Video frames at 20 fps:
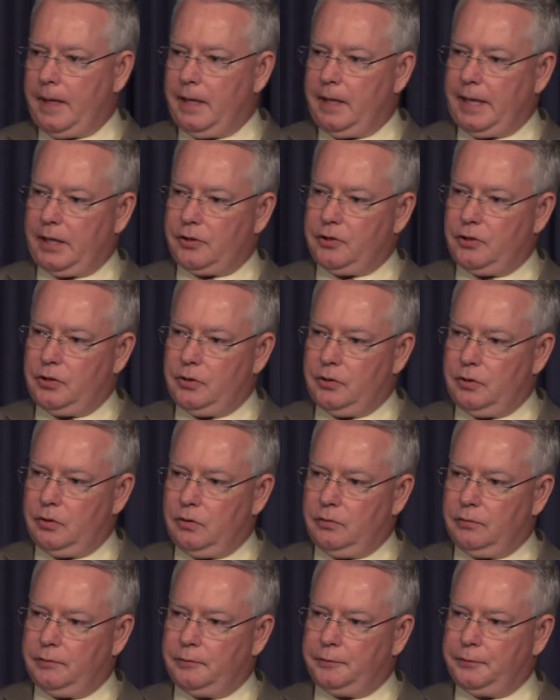next
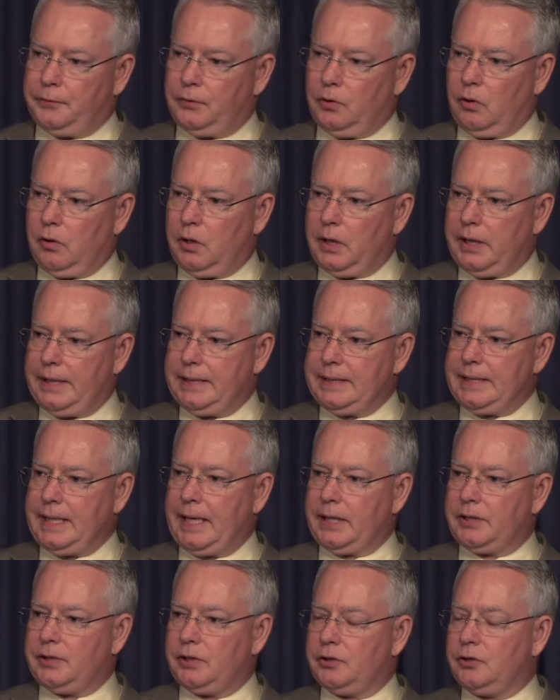to Florida and
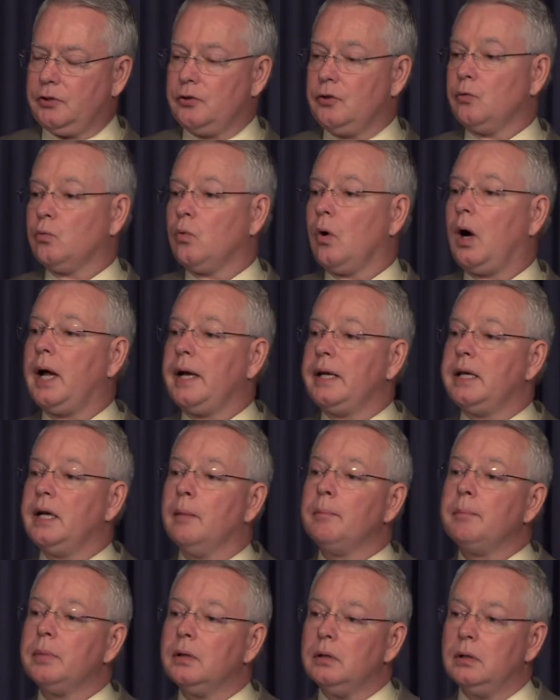Texas, the raw
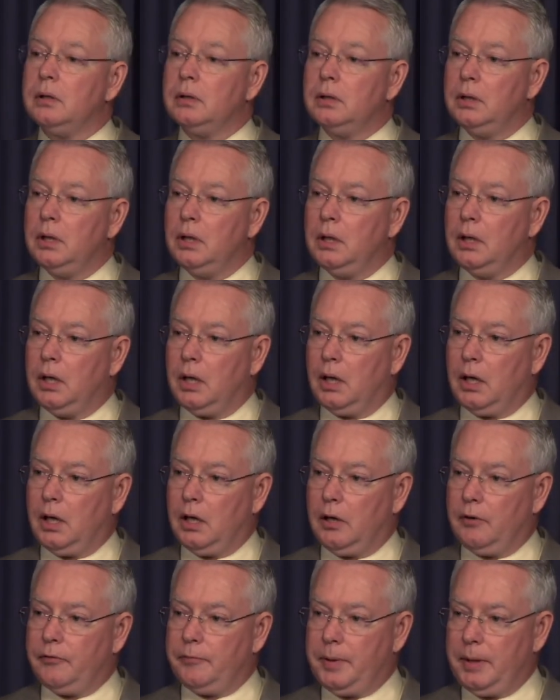number
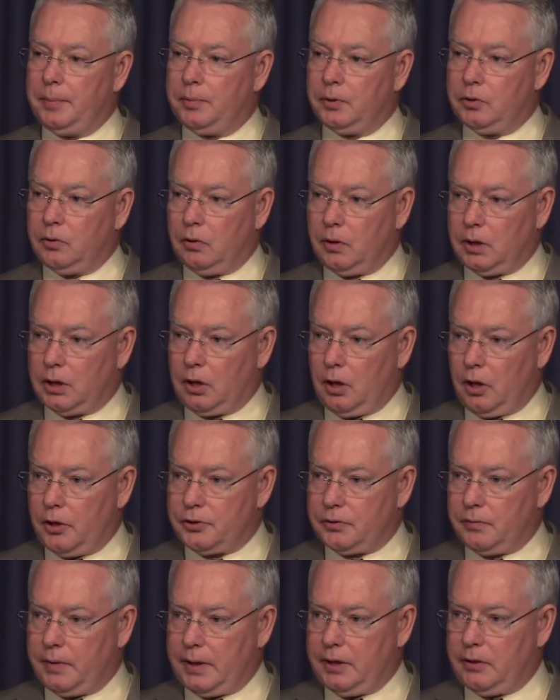of people who are
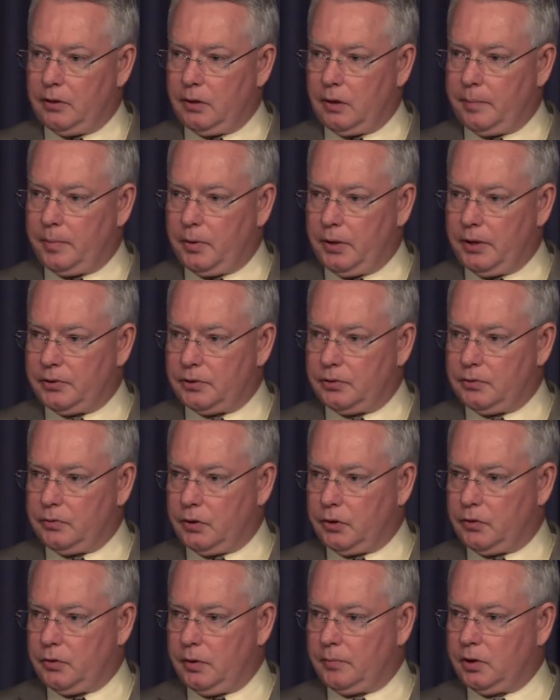incarcerated in our prison who
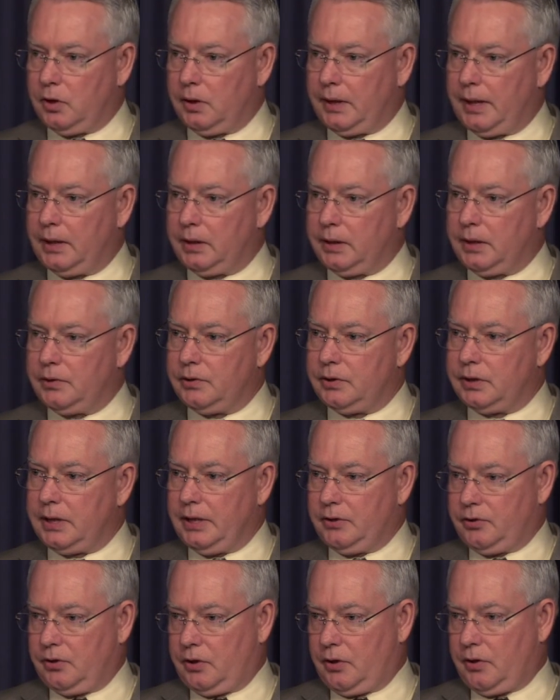are criminal aliens
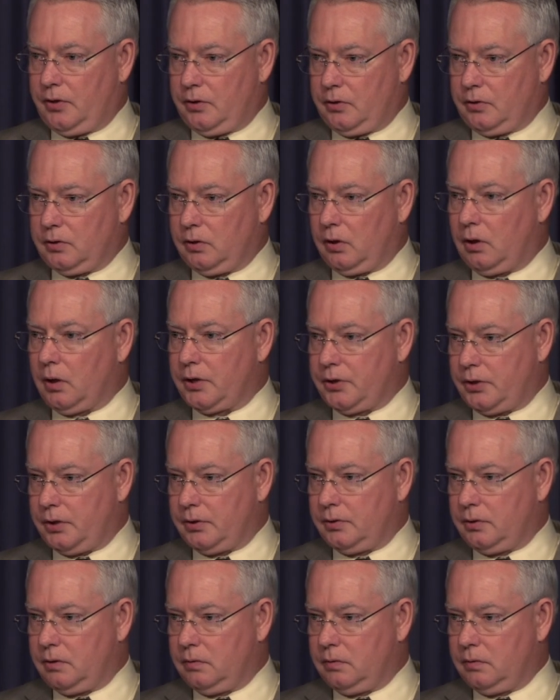is the third largest.